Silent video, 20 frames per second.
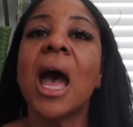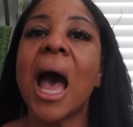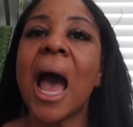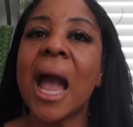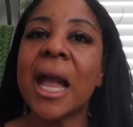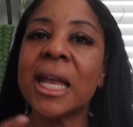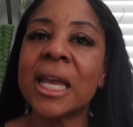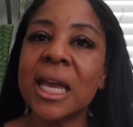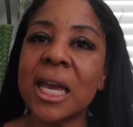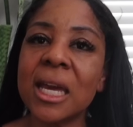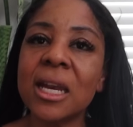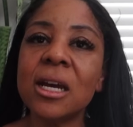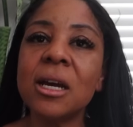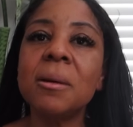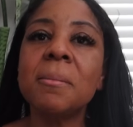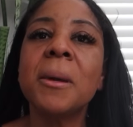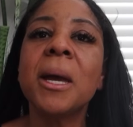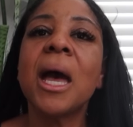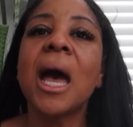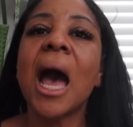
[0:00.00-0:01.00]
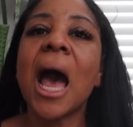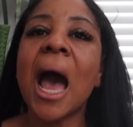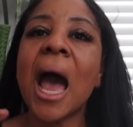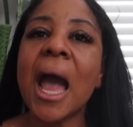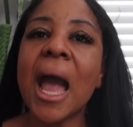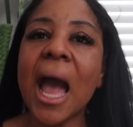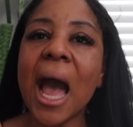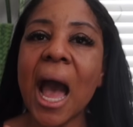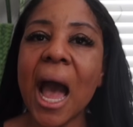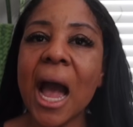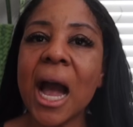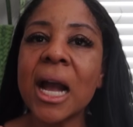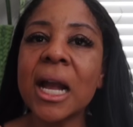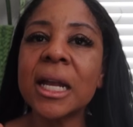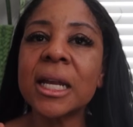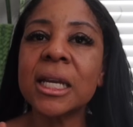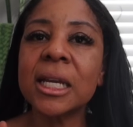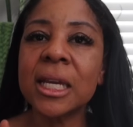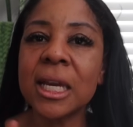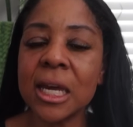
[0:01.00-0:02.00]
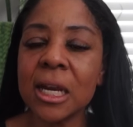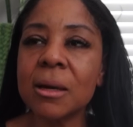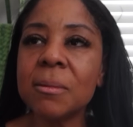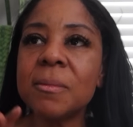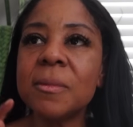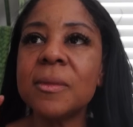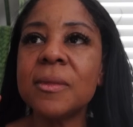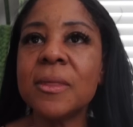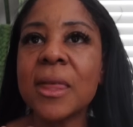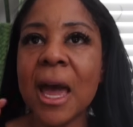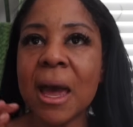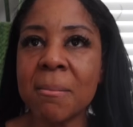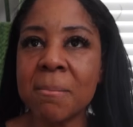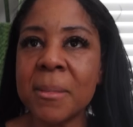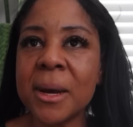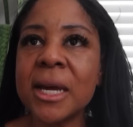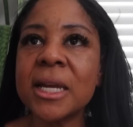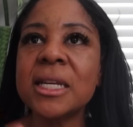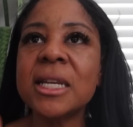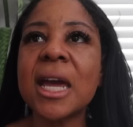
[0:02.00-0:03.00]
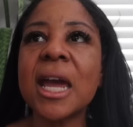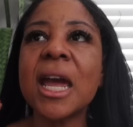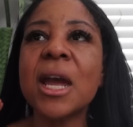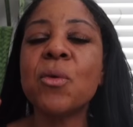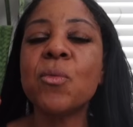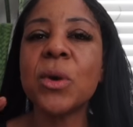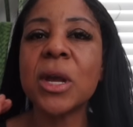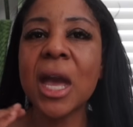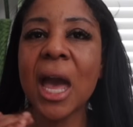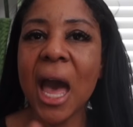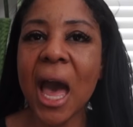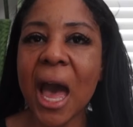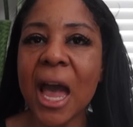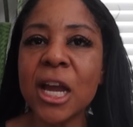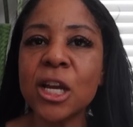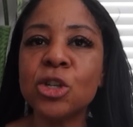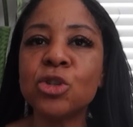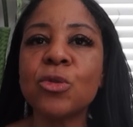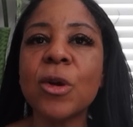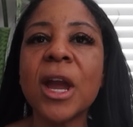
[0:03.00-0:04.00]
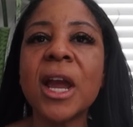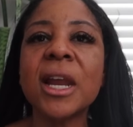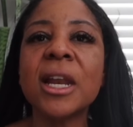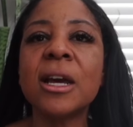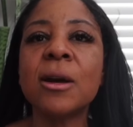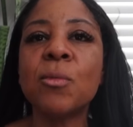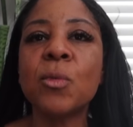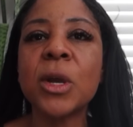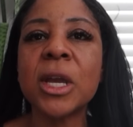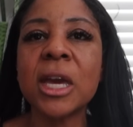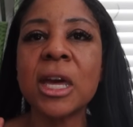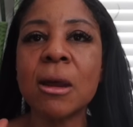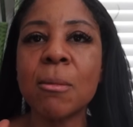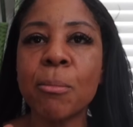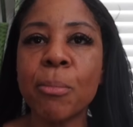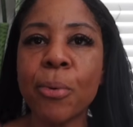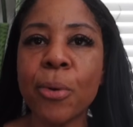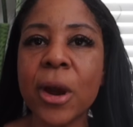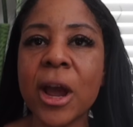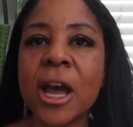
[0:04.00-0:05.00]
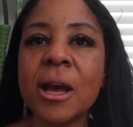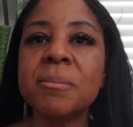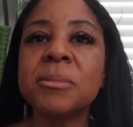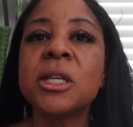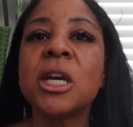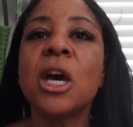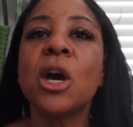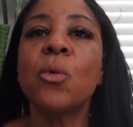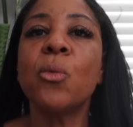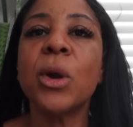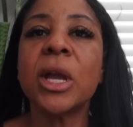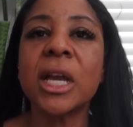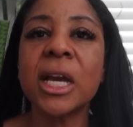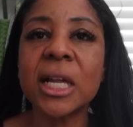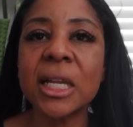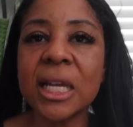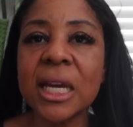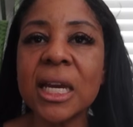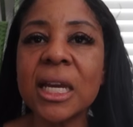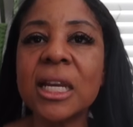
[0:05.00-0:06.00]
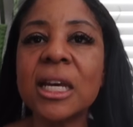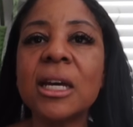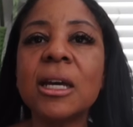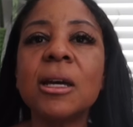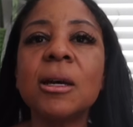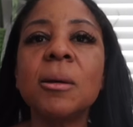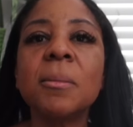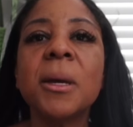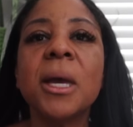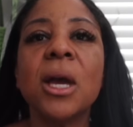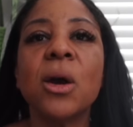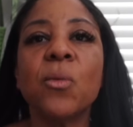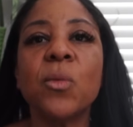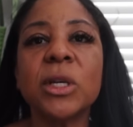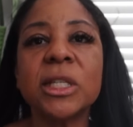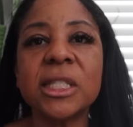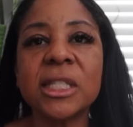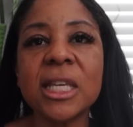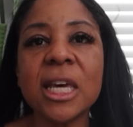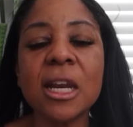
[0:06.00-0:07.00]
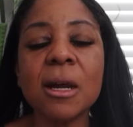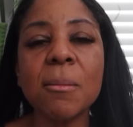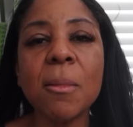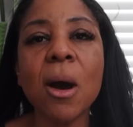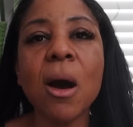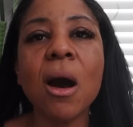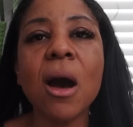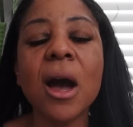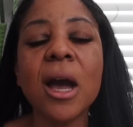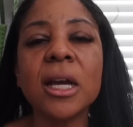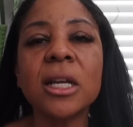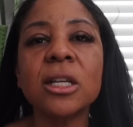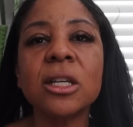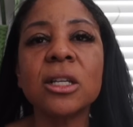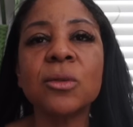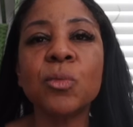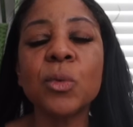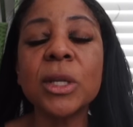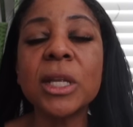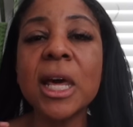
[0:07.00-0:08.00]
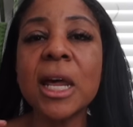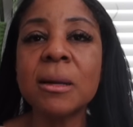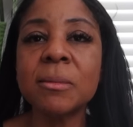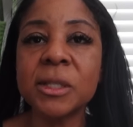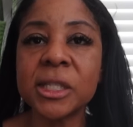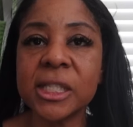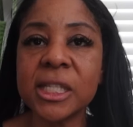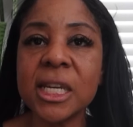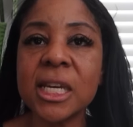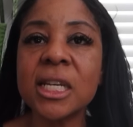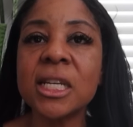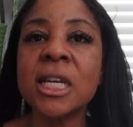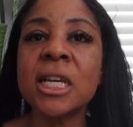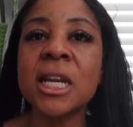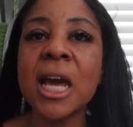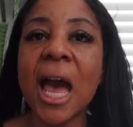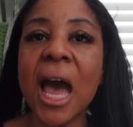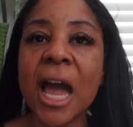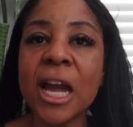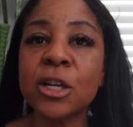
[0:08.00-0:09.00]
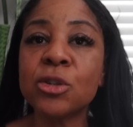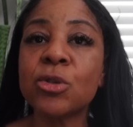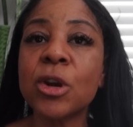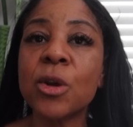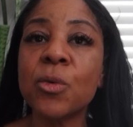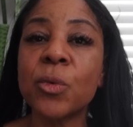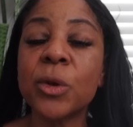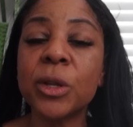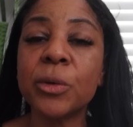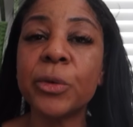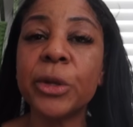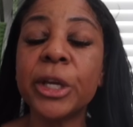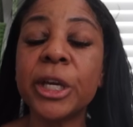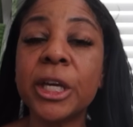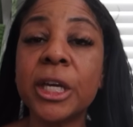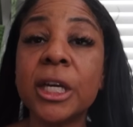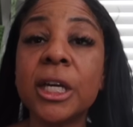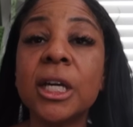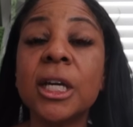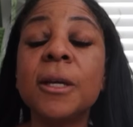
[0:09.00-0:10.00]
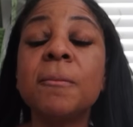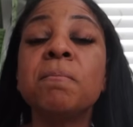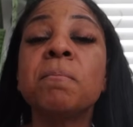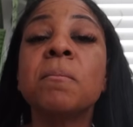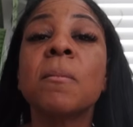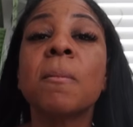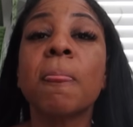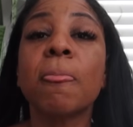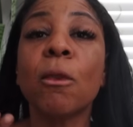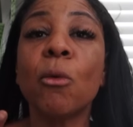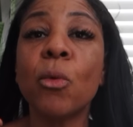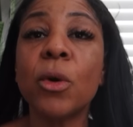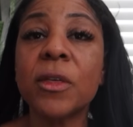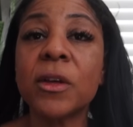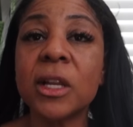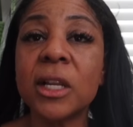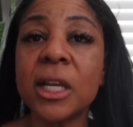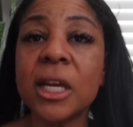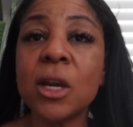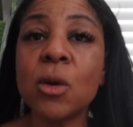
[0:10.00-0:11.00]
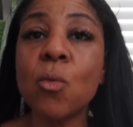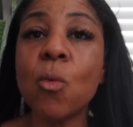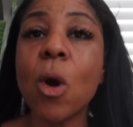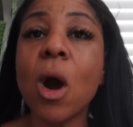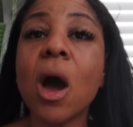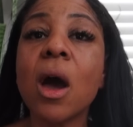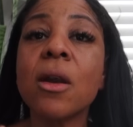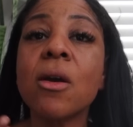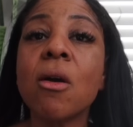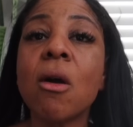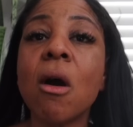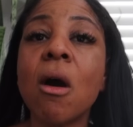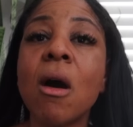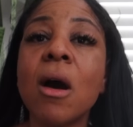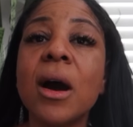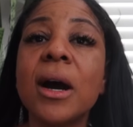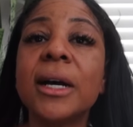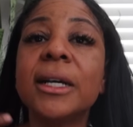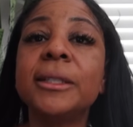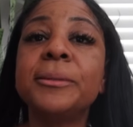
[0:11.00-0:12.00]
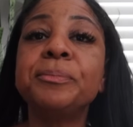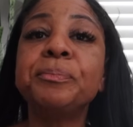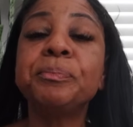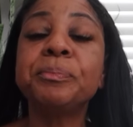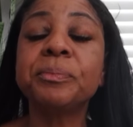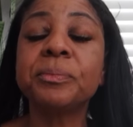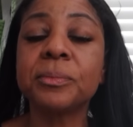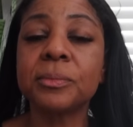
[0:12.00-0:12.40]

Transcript: I get them, I get them that Monday, we hydrate them, we get them prepped, we clean them, we sit them on, we let them sit and hydrate really, really good with clean water on